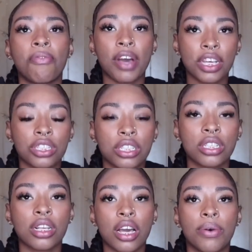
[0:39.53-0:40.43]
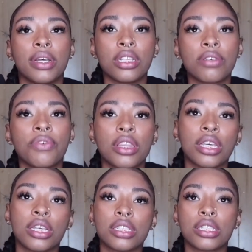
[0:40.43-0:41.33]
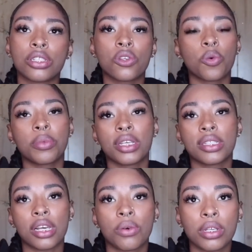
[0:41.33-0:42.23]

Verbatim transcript: fashion and how I look for things and scope things out